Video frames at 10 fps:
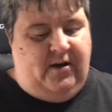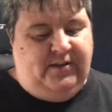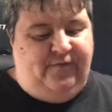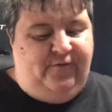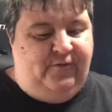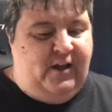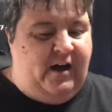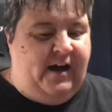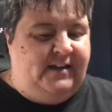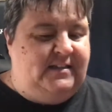the
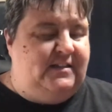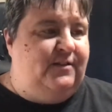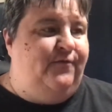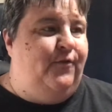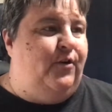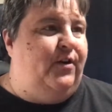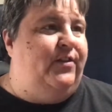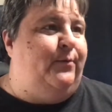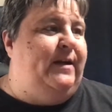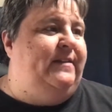floss for
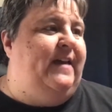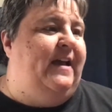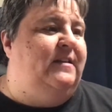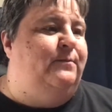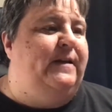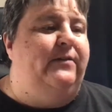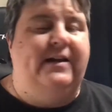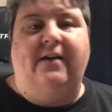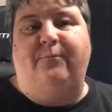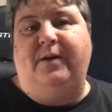3 things. We don't
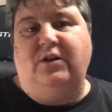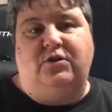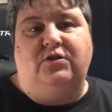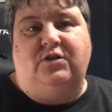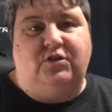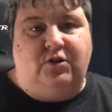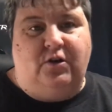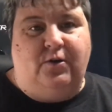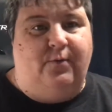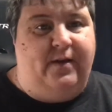have pictures to show
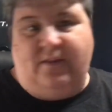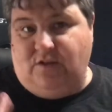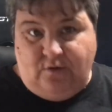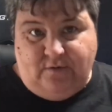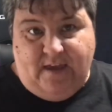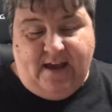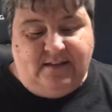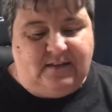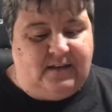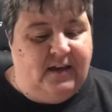you on 2
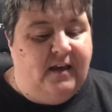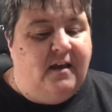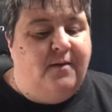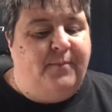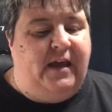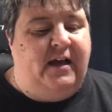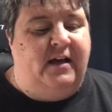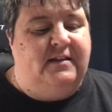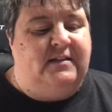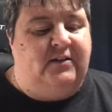things
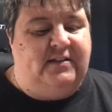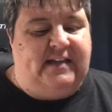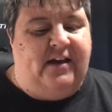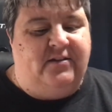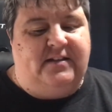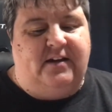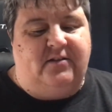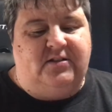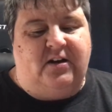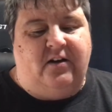because there's sales that are
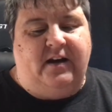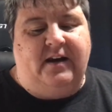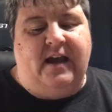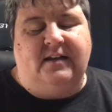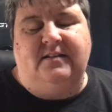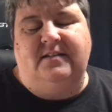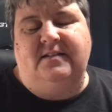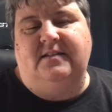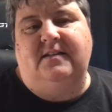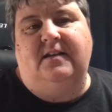starting next